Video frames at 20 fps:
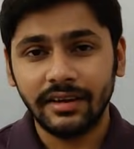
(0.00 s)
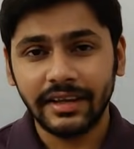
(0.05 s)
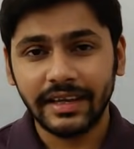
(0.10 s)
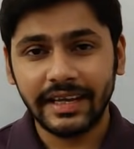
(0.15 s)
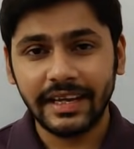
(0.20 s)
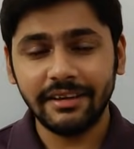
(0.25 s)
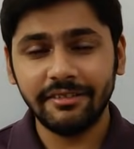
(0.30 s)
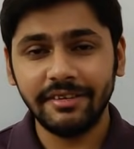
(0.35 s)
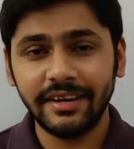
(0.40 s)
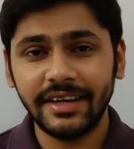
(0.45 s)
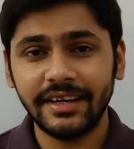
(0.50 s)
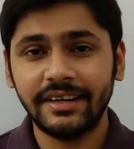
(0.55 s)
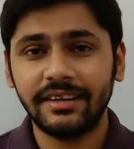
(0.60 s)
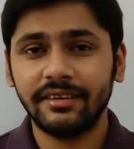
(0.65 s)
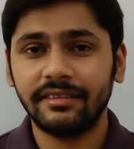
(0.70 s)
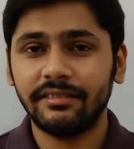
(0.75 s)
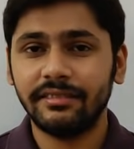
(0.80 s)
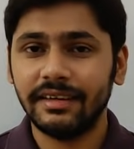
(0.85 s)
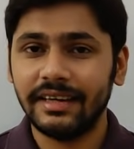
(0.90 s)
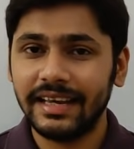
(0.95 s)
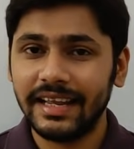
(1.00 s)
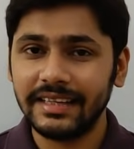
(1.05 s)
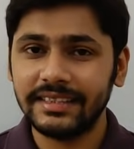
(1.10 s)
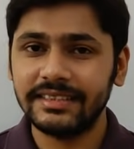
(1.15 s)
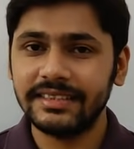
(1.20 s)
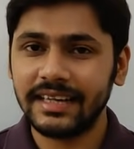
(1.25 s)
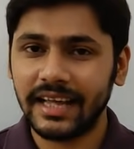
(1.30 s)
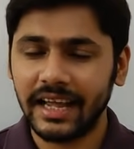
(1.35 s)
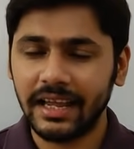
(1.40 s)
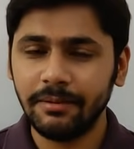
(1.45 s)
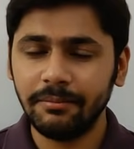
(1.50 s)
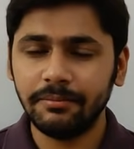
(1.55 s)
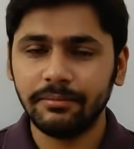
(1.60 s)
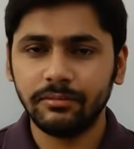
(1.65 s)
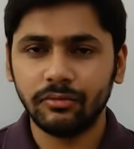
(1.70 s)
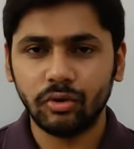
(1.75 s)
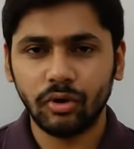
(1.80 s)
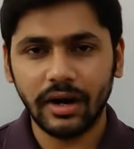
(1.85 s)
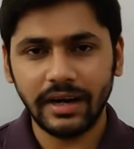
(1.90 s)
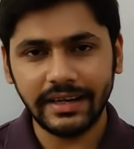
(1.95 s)
give it less time.
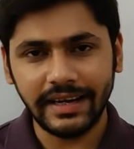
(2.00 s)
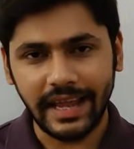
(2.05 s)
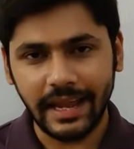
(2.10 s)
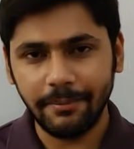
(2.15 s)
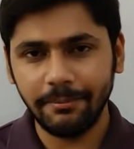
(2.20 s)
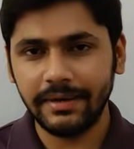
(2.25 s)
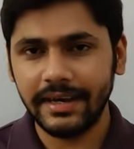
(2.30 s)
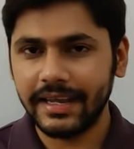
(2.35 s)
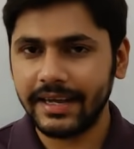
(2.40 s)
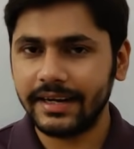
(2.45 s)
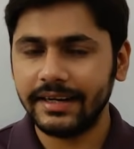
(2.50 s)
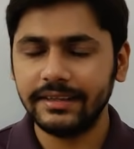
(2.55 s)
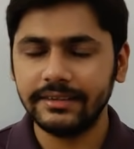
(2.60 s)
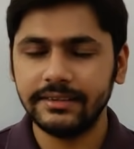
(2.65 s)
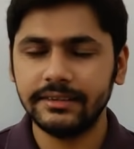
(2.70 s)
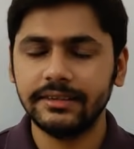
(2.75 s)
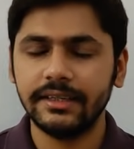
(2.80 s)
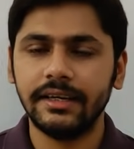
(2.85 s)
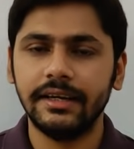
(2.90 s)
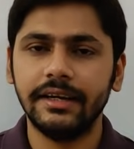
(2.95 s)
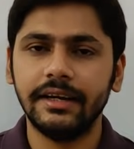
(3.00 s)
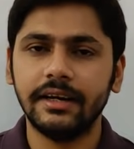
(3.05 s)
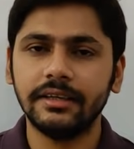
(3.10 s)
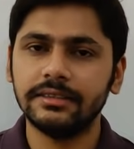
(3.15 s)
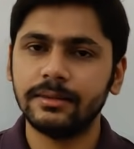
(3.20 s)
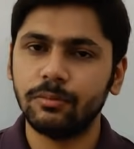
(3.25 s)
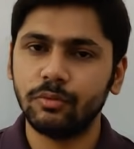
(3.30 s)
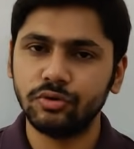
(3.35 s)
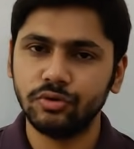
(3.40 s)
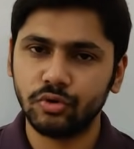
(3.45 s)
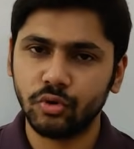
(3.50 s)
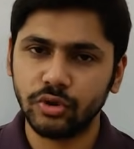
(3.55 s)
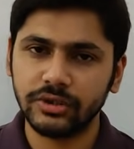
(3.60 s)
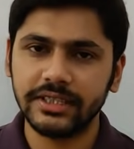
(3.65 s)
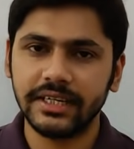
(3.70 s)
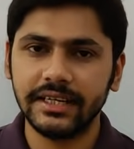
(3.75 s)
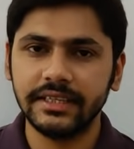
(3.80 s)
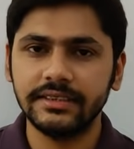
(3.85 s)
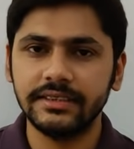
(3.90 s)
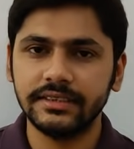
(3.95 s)
Thoda time leke decision lena, sab kuch soch
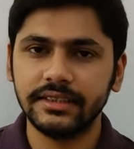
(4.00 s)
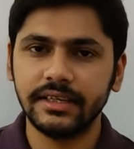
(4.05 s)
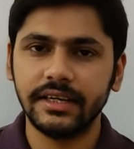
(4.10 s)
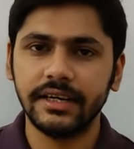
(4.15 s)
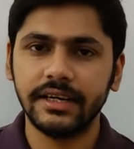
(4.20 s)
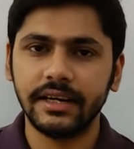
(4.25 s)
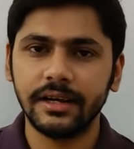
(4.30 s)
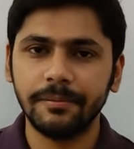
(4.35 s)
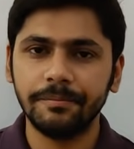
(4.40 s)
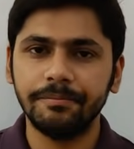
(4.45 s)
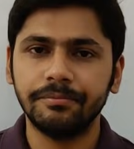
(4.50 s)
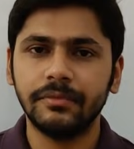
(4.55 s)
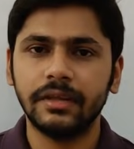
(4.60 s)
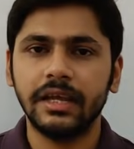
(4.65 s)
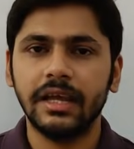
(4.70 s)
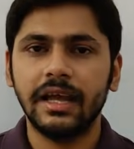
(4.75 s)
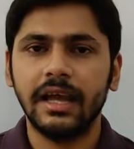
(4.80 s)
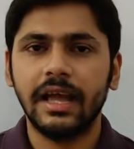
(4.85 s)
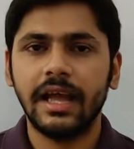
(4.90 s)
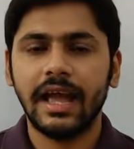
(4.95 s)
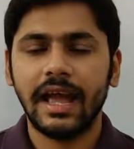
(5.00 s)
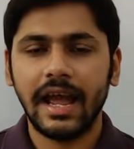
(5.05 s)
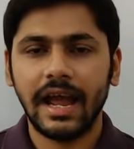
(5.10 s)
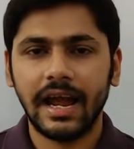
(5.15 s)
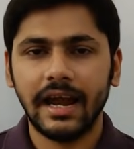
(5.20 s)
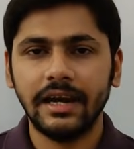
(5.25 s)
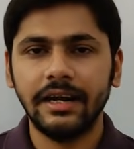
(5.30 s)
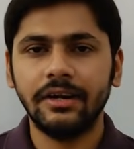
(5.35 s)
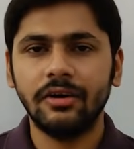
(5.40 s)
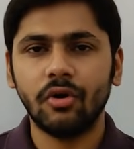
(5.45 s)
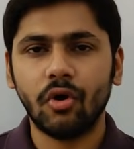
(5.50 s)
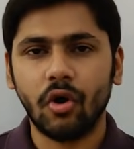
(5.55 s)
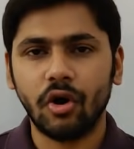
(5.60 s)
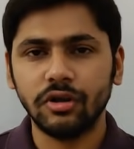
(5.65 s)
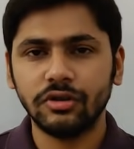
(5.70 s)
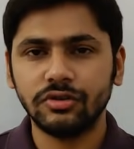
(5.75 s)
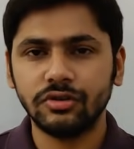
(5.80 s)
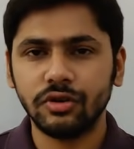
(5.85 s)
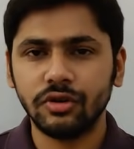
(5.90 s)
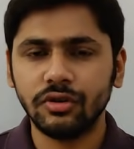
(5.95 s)
ke decision lena. And
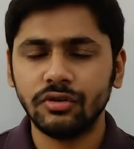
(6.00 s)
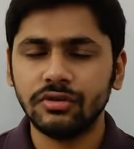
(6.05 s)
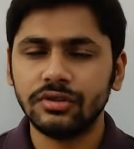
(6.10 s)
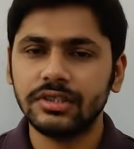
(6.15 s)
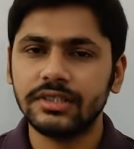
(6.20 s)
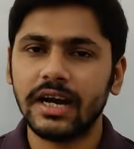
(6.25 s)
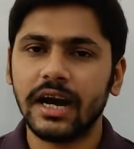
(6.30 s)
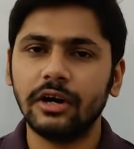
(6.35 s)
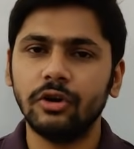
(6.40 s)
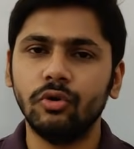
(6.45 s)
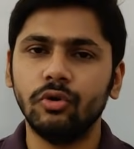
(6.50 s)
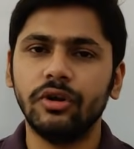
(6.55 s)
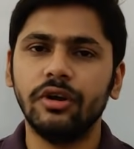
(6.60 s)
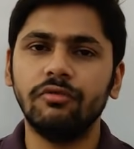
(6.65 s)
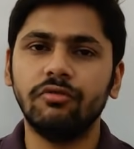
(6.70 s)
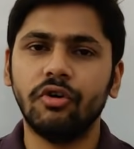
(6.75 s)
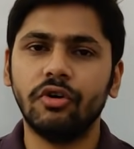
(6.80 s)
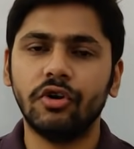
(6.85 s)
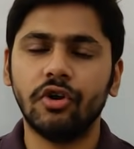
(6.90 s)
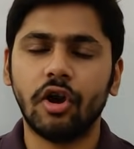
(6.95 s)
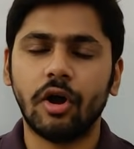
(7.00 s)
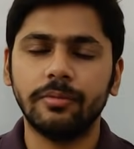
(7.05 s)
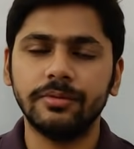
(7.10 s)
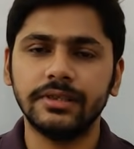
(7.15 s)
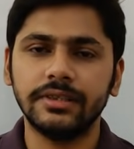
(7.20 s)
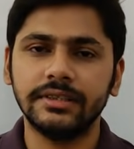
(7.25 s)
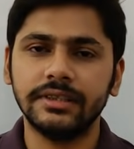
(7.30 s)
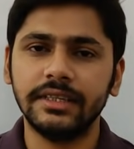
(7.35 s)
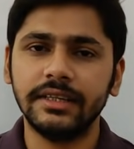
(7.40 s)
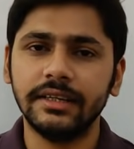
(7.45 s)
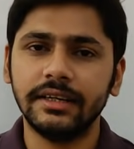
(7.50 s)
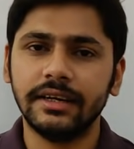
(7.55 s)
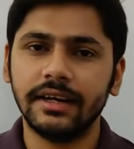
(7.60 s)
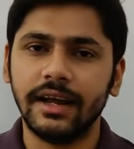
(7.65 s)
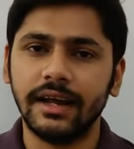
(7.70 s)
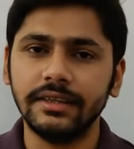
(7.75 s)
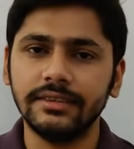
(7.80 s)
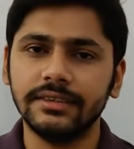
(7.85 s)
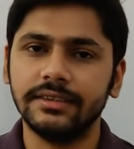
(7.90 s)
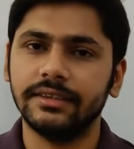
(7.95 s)
also start looking for your options in
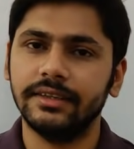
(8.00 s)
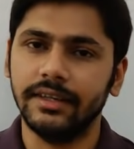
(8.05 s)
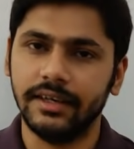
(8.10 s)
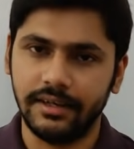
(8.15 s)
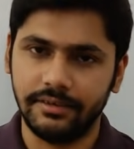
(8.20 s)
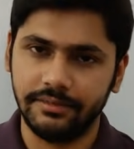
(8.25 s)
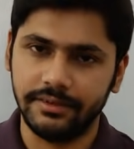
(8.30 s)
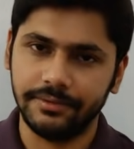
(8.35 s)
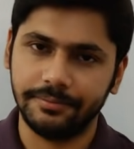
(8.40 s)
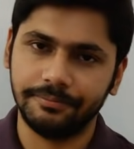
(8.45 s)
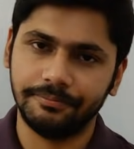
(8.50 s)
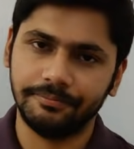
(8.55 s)
class 11.